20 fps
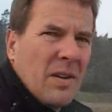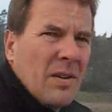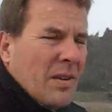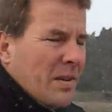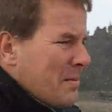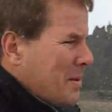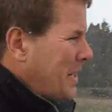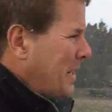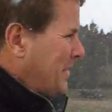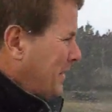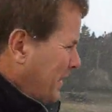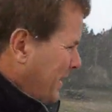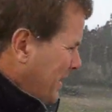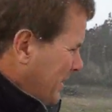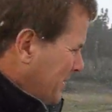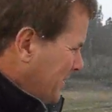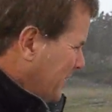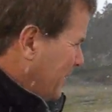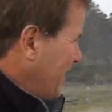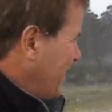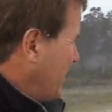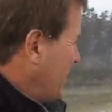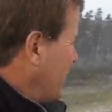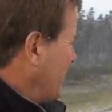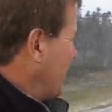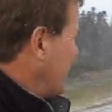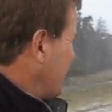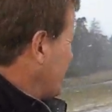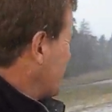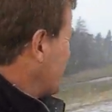Well, Mal, actually out
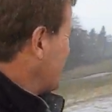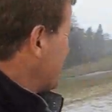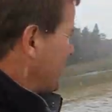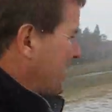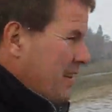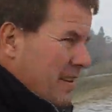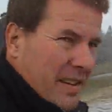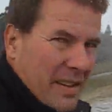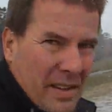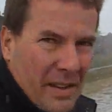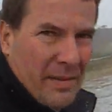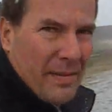here, this is the